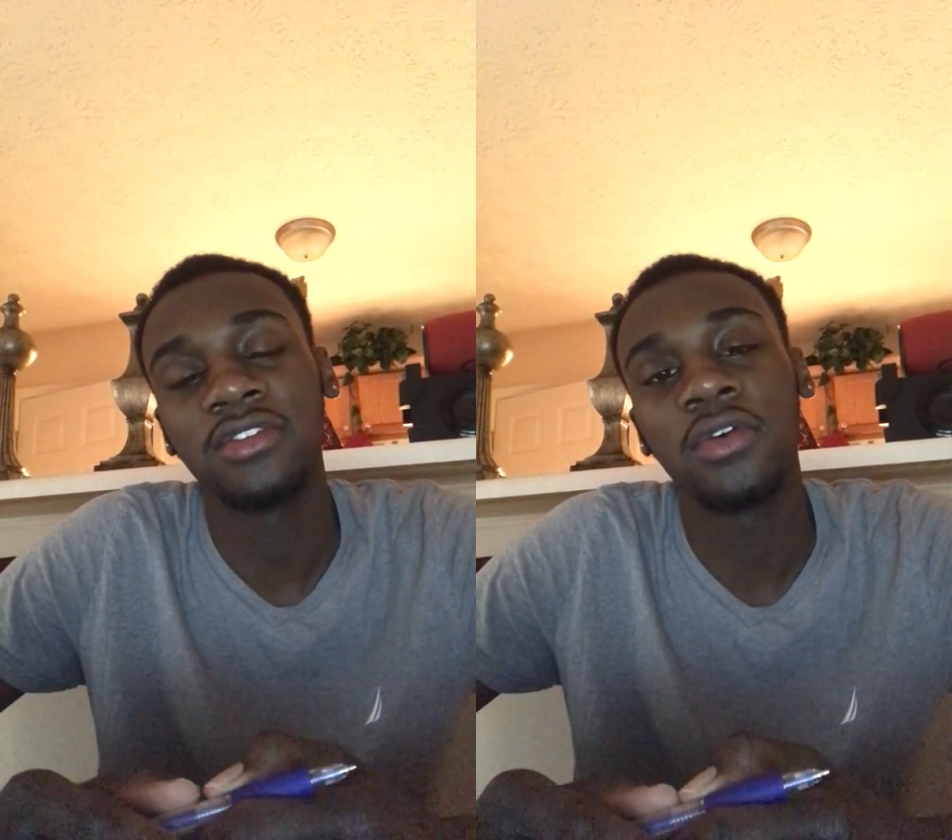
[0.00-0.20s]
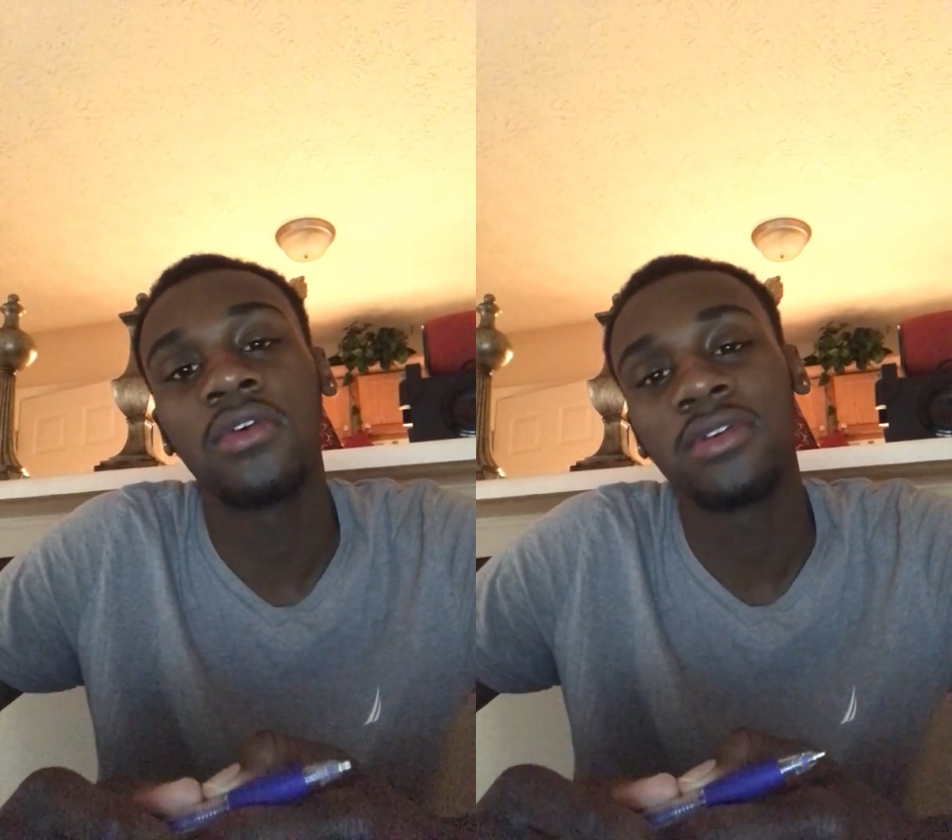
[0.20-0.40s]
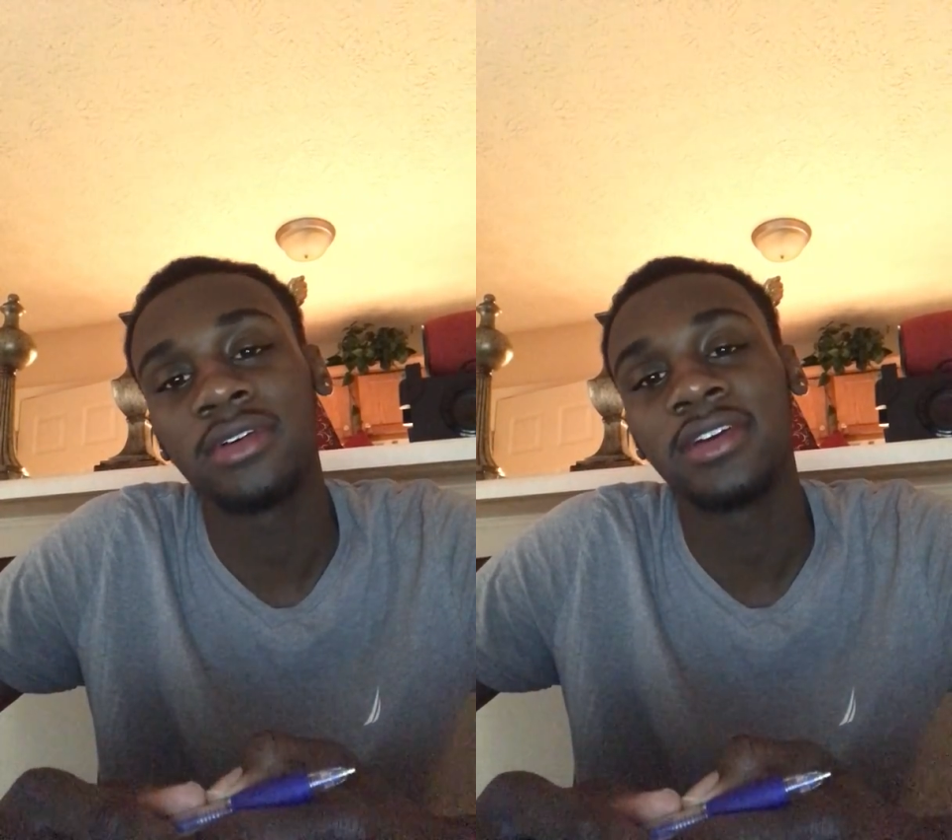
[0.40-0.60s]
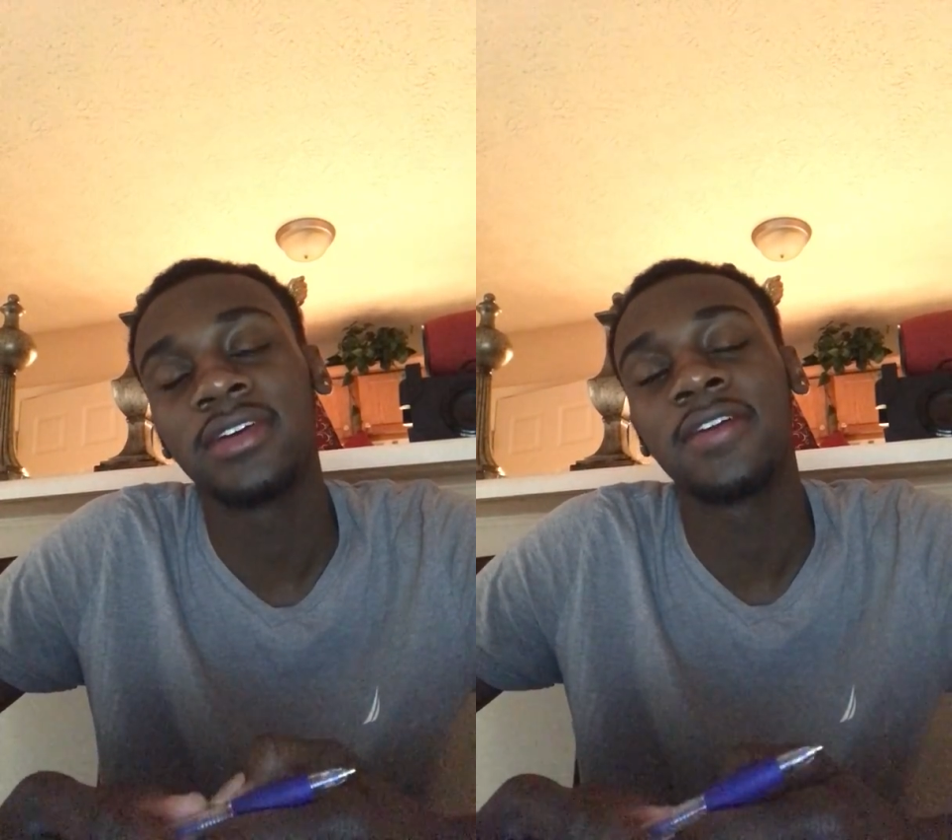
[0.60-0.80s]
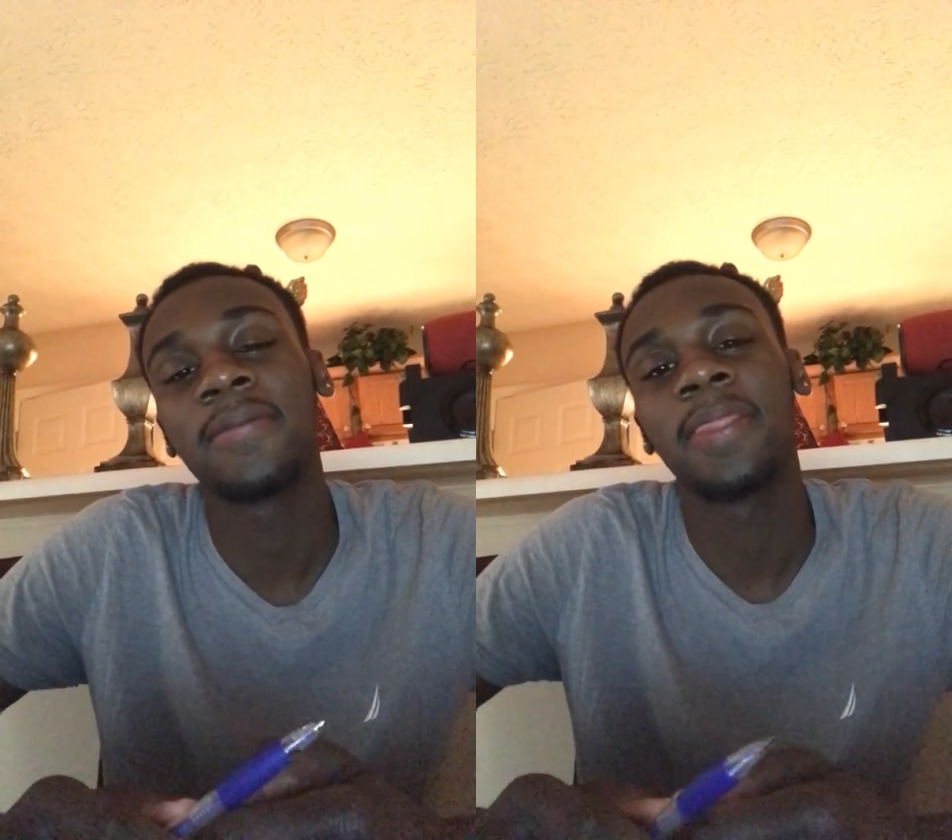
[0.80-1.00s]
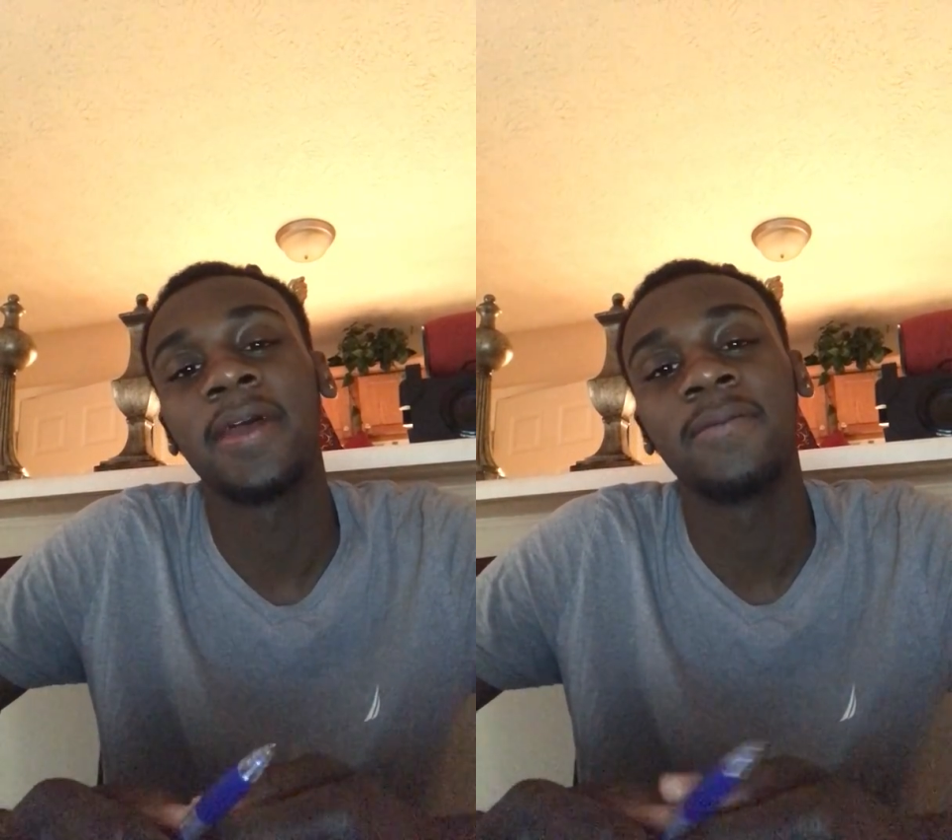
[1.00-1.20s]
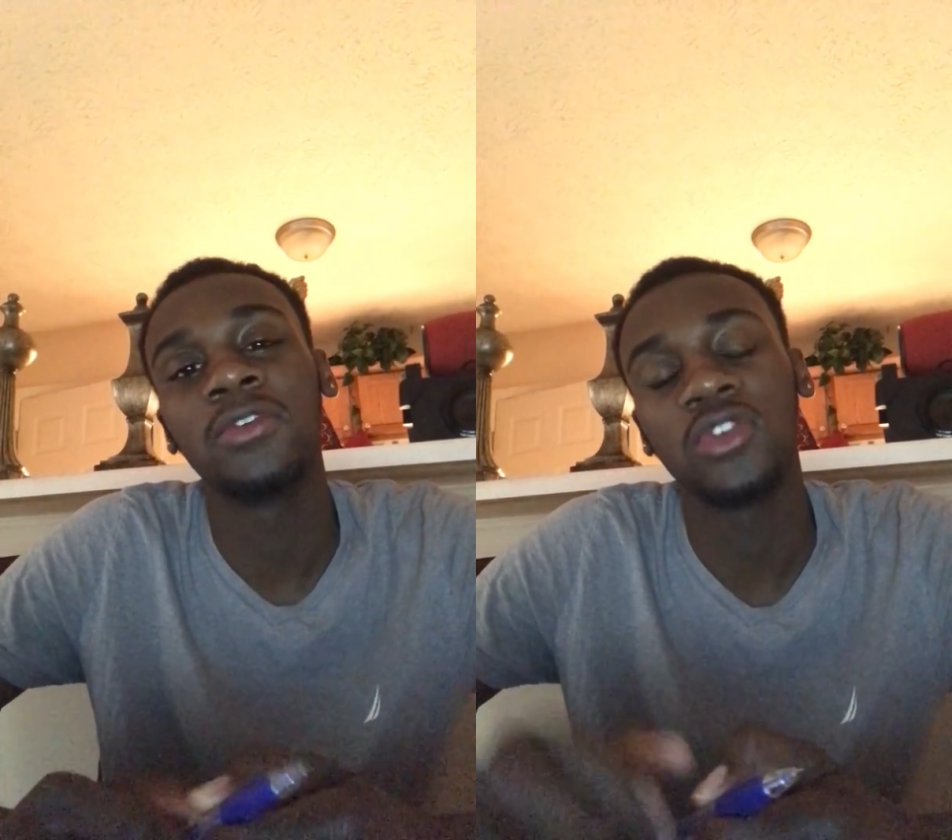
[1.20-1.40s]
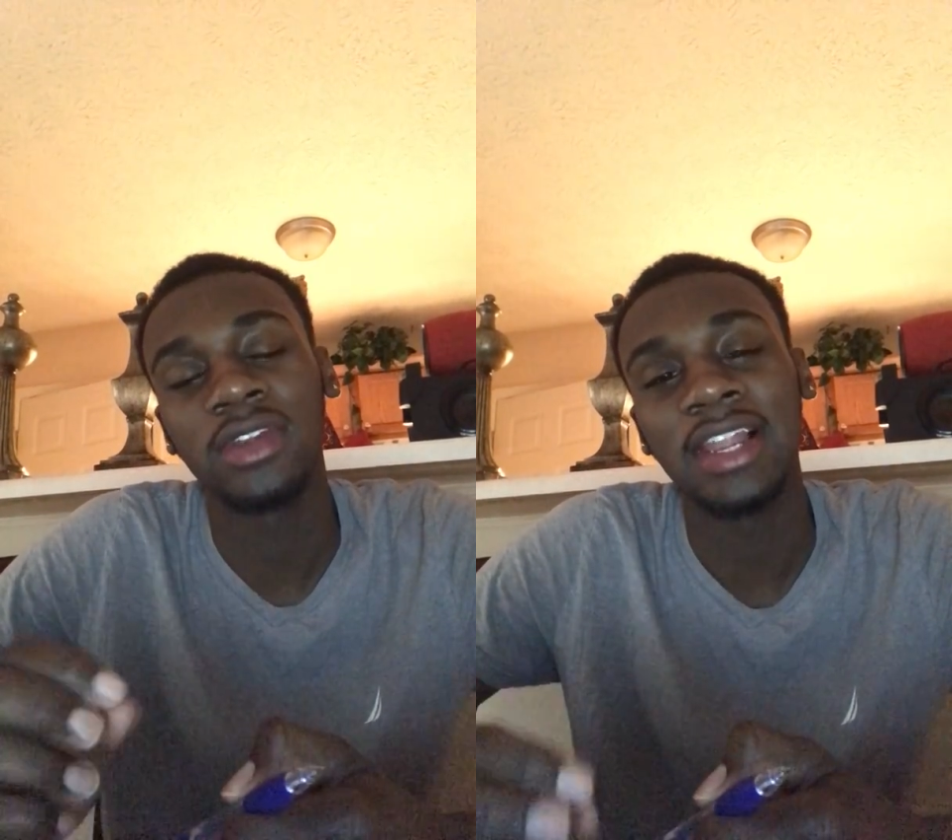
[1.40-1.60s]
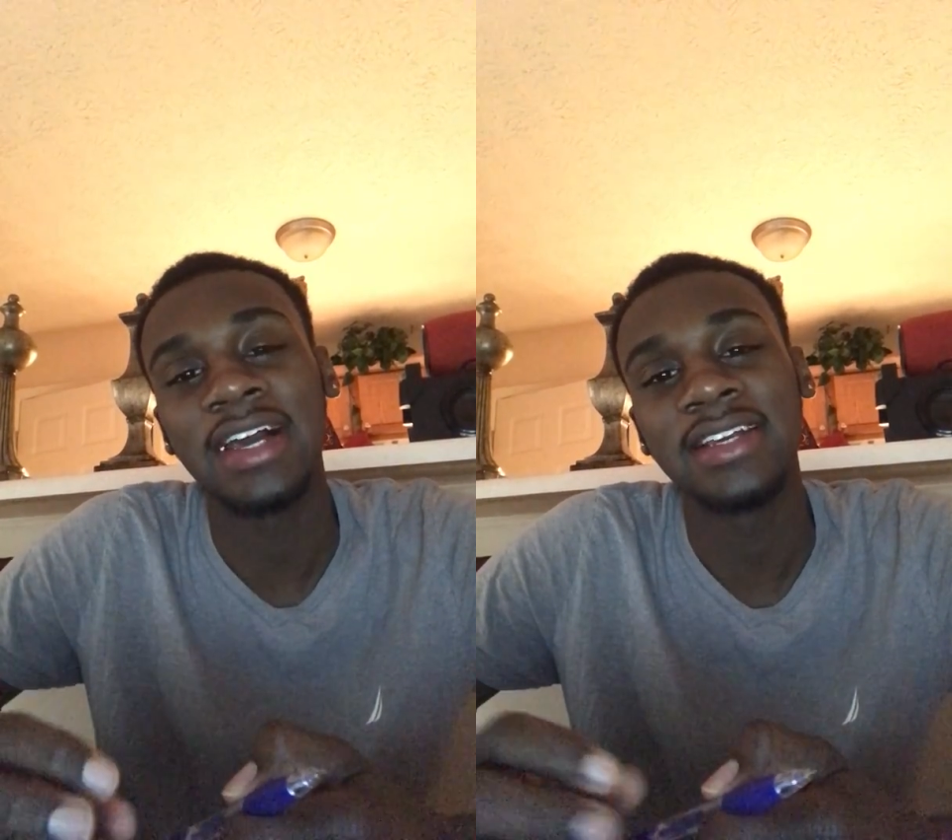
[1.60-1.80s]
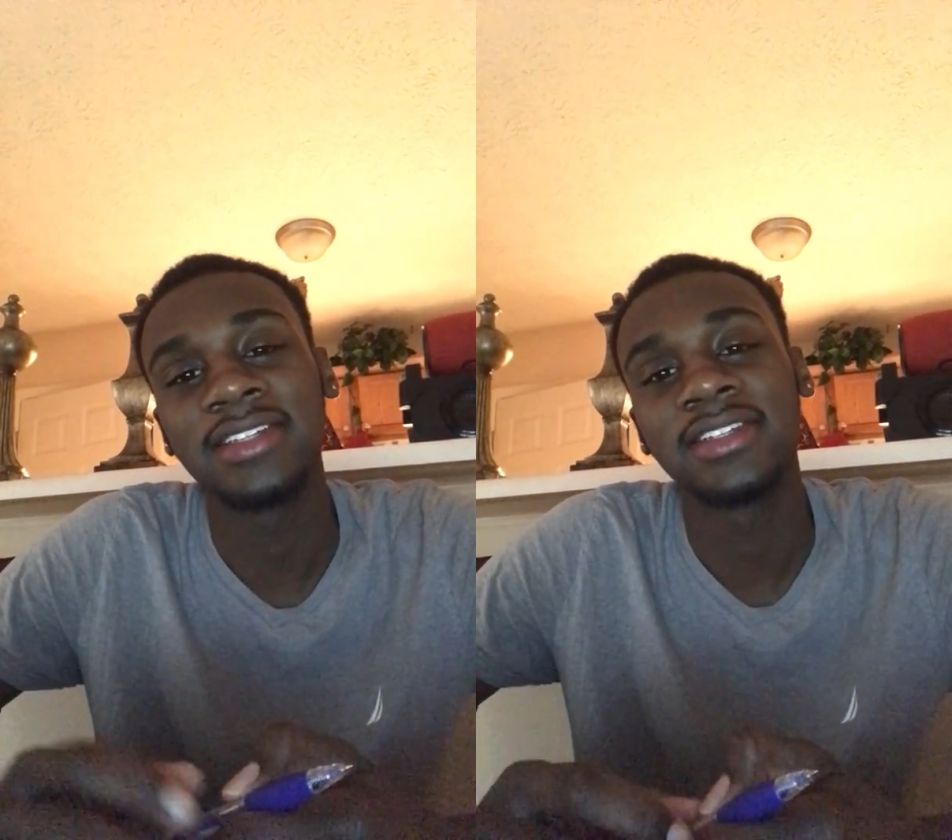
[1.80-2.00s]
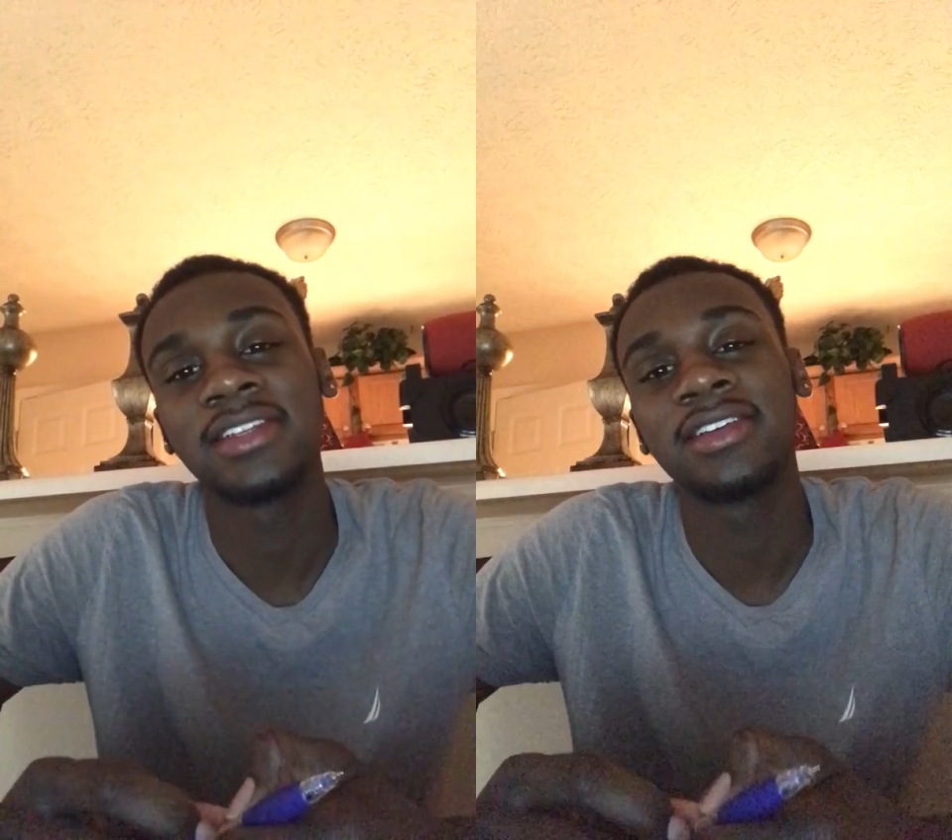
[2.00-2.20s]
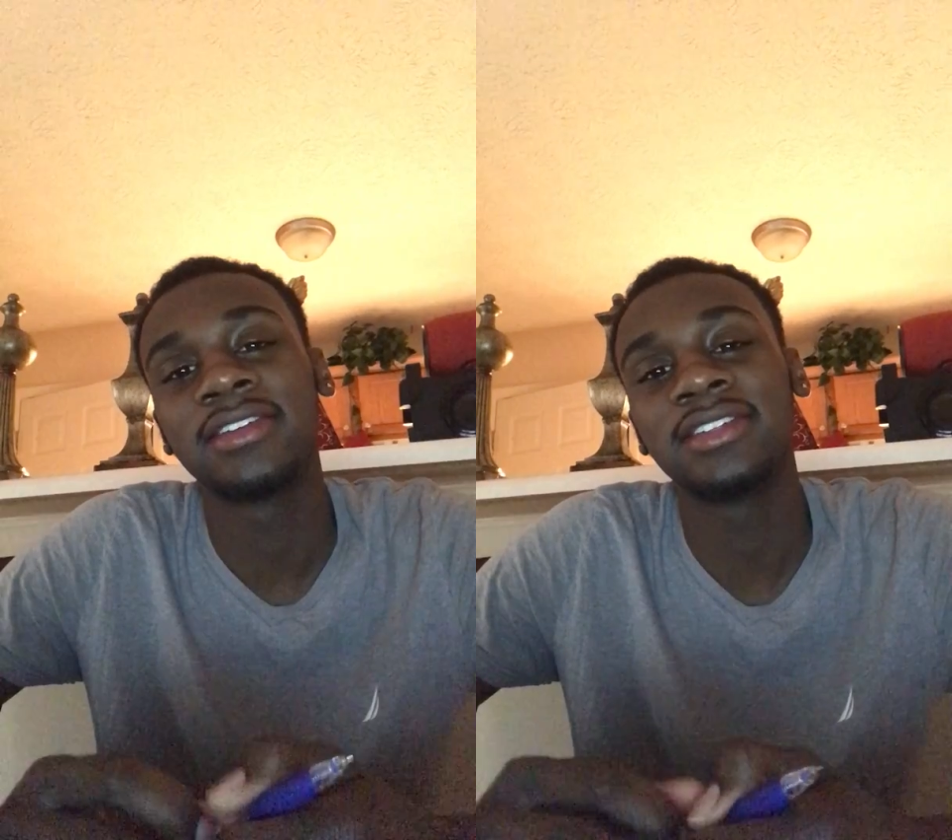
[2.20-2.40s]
your aura, your light.